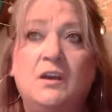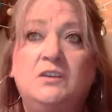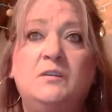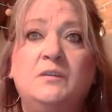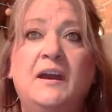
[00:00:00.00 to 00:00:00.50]

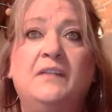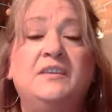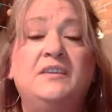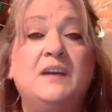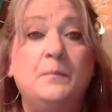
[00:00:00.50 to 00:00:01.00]
you have
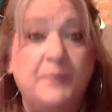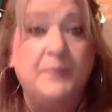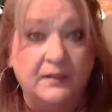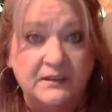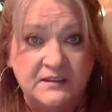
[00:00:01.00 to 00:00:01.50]
the
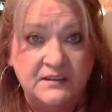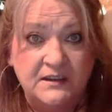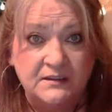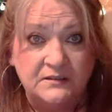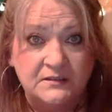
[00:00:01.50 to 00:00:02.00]

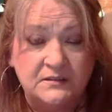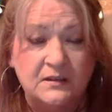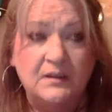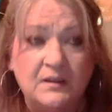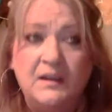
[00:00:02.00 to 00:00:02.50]
abilities,
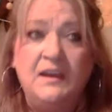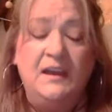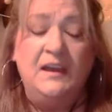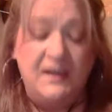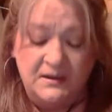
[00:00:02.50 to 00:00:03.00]

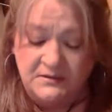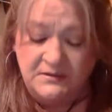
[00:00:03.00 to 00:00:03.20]
and